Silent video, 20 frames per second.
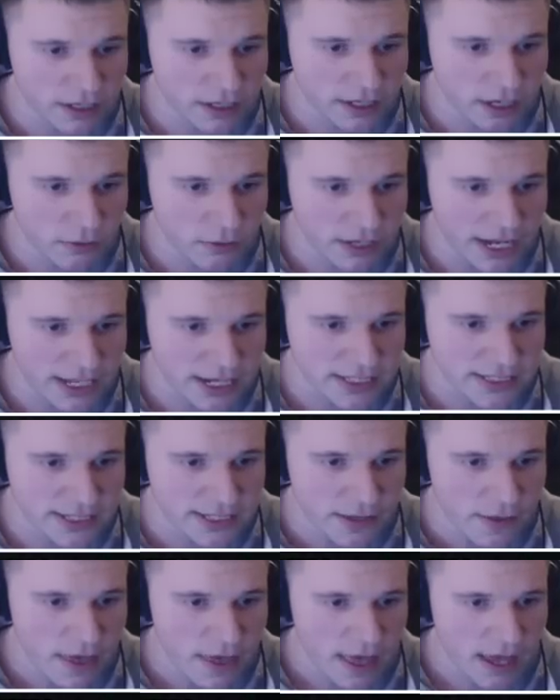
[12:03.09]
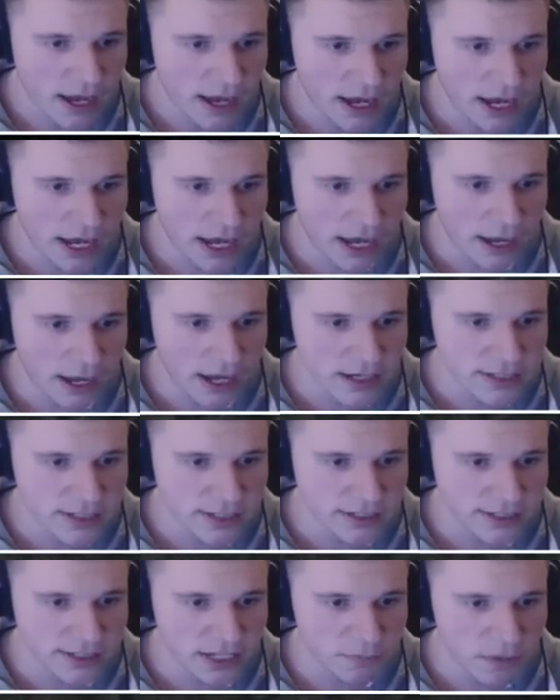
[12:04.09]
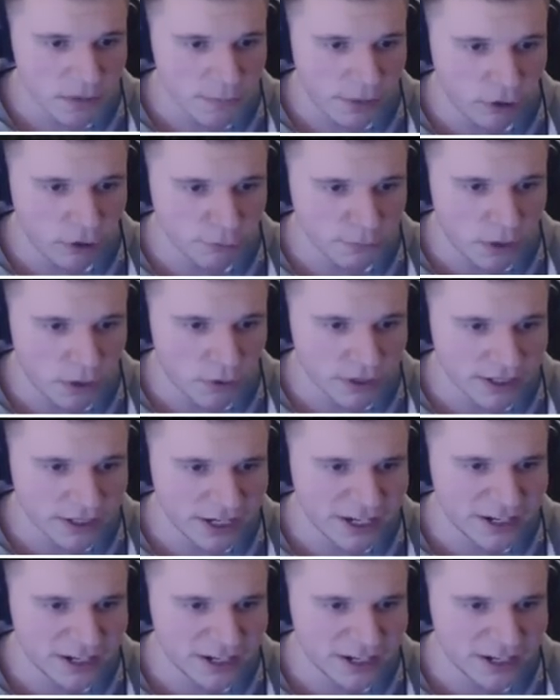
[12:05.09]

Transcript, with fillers: gonna go next. Uh, I'm just gonna take my boat motor,